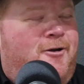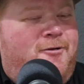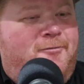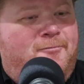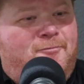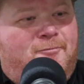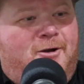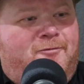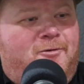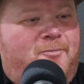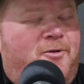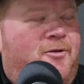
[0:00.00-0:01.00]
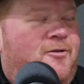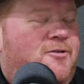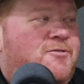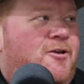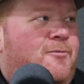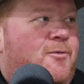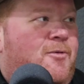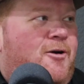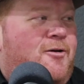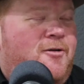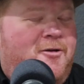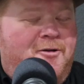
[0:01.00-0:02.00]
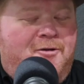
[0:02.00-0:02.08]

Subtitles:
how Rafter P and us came about.